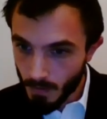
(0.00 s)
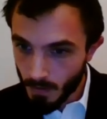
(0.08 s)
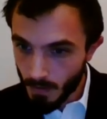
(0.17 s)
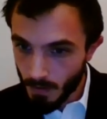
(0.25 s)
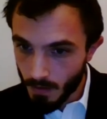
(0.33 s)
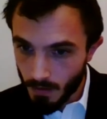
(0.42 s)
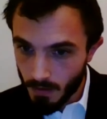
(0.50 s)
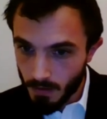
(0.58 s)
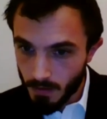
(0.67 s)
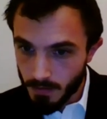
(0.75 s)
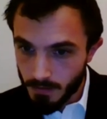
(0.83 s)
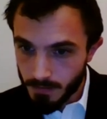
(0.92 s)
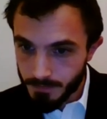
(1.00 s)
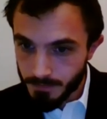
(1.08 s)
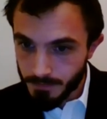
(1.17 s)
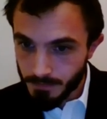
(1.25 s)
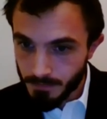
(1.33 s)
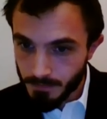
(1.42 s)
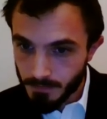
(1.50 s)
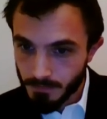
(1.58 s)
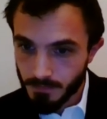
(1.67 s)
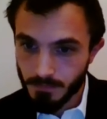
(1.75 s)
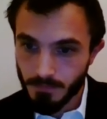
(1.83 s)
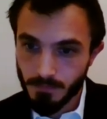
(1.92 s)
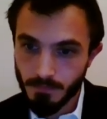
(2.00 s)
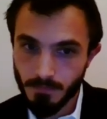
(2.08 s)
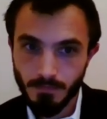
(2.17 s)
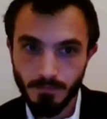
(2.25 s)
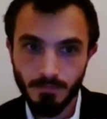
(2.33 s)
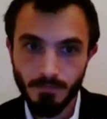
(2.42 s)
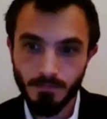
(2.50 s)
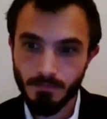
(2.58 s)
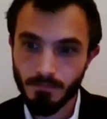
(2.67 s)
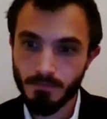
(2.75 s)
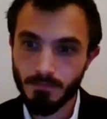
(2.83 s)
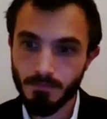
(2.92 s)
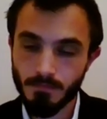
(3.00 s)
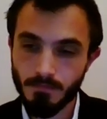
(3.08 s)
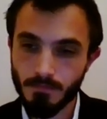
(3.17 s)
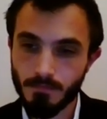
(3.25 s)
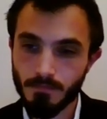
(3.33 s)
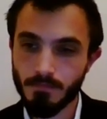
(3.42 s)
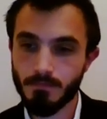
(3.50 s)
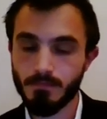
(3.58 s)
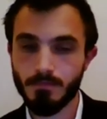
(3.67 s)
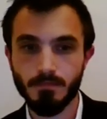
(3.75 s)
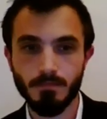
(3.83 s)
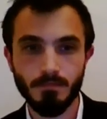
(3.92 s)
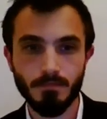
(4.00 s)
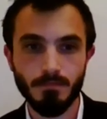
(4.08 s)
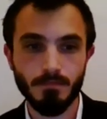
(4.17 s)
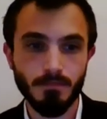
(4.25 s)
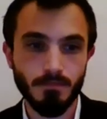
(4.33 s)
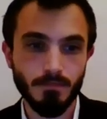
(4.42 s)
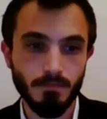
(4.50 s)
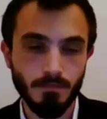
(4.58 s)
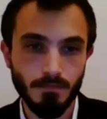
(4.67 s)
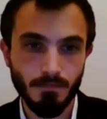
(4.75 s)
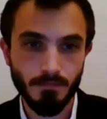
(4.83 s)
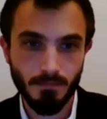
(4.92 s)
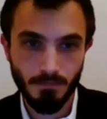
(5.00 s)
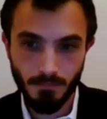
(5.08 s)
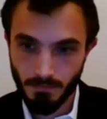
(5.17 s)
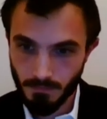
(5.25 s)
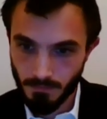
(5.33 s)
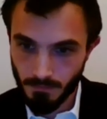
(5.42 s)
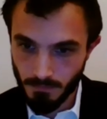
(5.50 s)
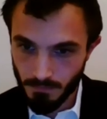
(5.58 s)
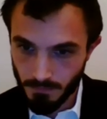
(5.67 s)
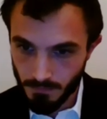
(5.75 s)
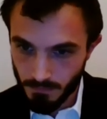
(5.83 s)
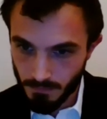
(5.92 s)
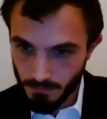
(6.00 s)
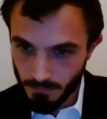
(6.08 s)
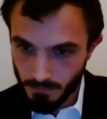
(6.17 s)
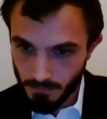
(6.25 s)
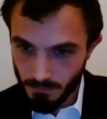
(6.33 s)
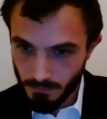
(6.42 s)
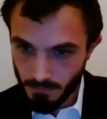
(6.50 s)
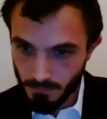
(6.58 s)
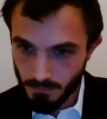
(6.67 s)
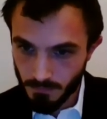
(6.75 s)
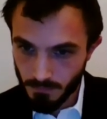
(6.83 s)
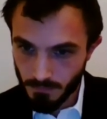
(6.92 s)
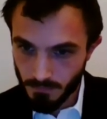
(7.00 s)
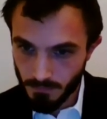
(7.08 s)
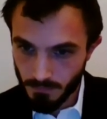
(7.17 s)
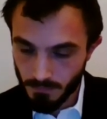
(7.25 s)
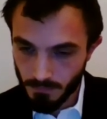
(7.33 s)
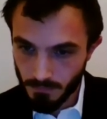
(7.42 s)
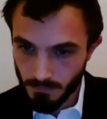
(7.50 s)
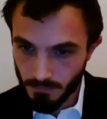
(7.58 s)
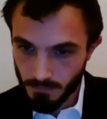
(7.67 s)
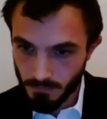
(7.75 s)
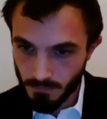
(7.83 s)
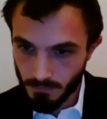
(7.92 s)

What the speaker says: (not speaking)